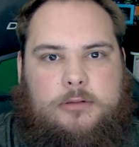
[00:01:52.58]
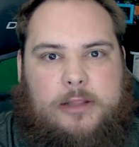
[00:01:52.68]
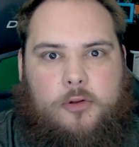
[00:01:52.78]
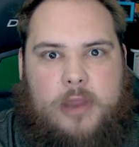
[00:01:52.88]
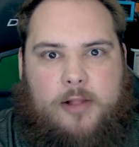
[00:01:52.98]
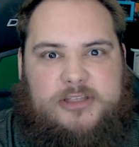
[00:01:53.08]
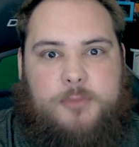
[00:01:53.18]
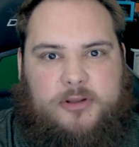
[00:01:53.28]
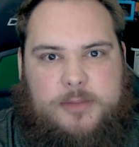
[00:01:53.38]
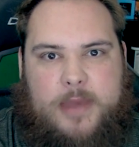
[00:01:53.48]
Leeloo
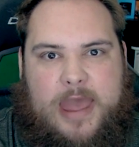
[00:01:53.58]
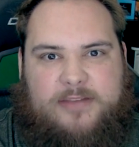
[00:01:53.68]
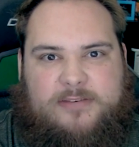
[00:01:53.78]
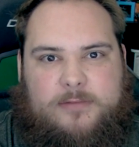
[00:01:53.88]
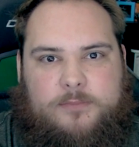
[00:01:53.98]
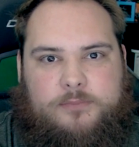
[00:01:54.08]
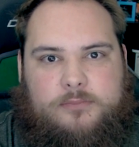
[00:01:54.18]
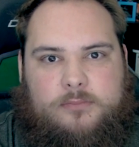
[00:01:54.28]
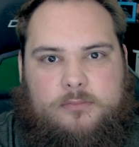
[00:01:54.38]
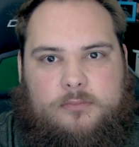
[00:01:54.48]
Dallas multi-pass.
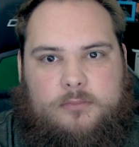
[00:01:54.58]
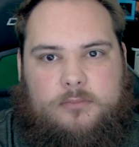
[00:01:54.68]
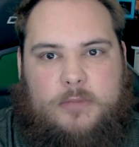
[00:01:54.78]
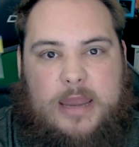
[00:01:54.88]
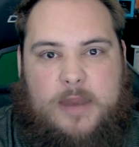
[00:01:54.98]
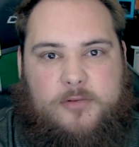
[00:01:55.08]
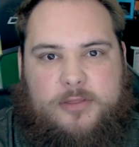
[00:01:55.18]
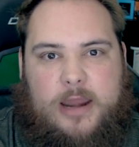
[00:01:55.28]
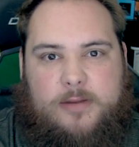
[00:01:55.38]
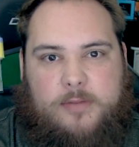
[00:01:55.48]
I never
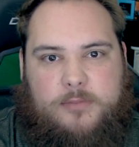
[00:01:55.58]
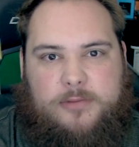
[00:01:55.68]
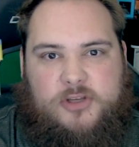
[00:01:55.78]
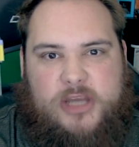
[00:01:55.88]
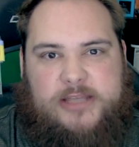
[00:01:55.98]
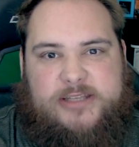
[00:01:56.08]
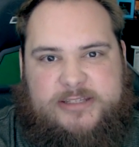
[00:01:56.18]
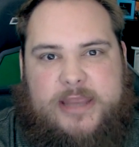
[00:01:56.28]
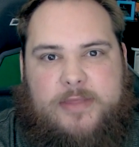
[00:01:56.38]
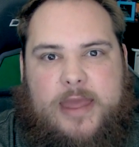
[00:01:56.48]
thought I'd get the chance to
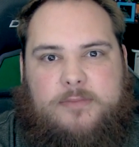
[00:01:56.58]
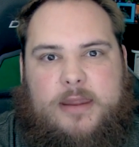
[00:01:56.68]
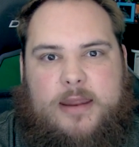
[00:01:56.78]
say that